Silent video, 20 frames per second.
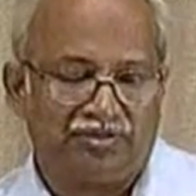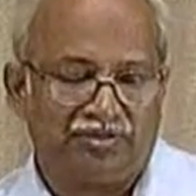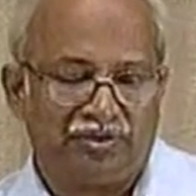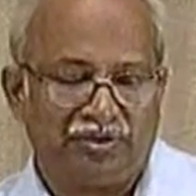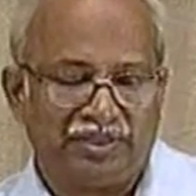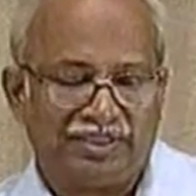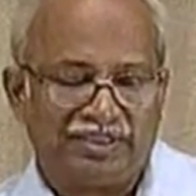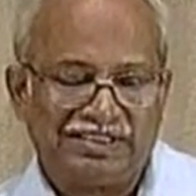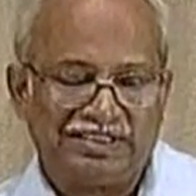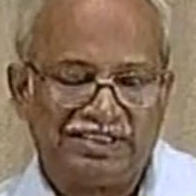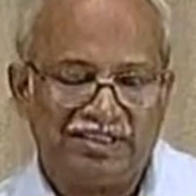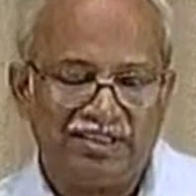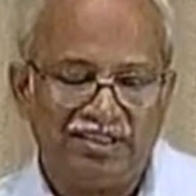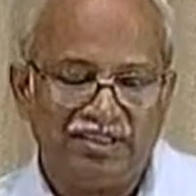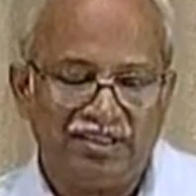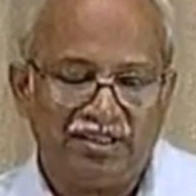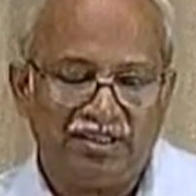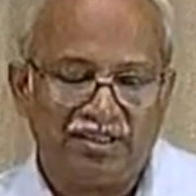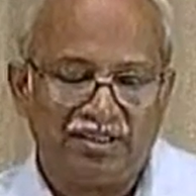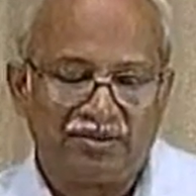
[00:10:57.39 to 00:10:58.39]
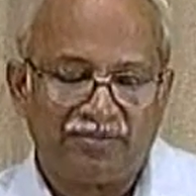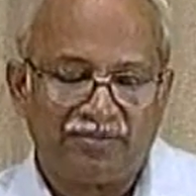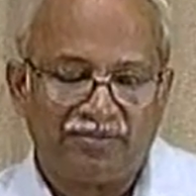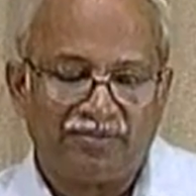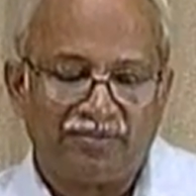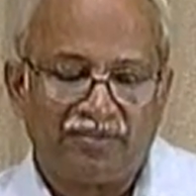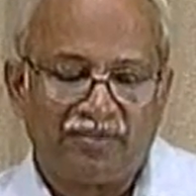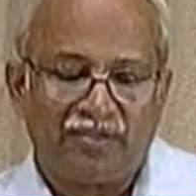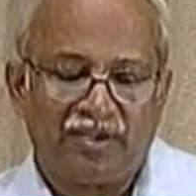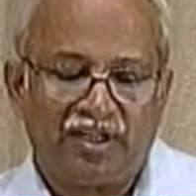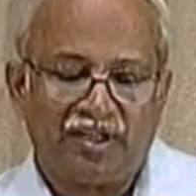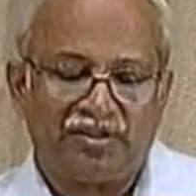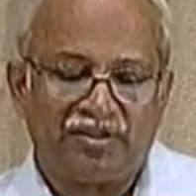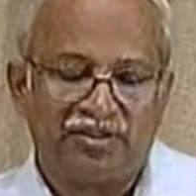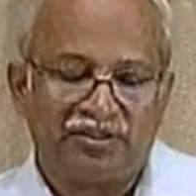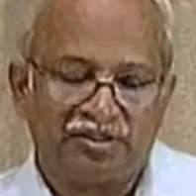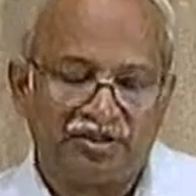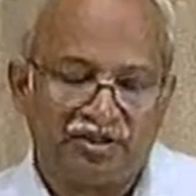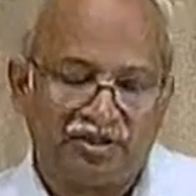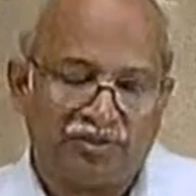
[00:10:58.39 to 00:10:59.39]
You can see here that the
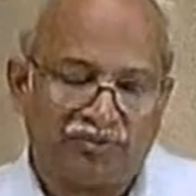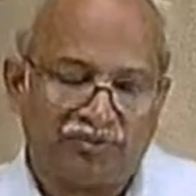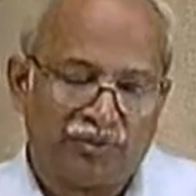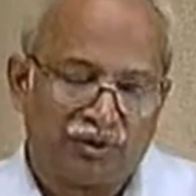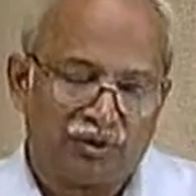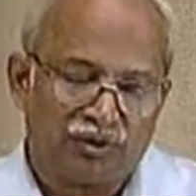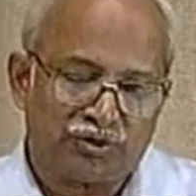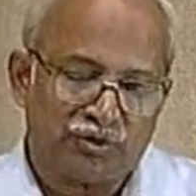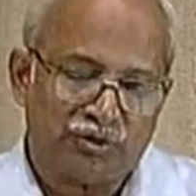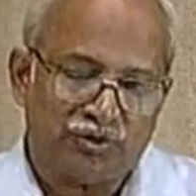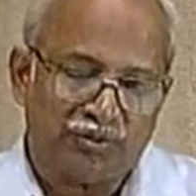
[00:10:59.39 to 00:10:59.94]
shear force will be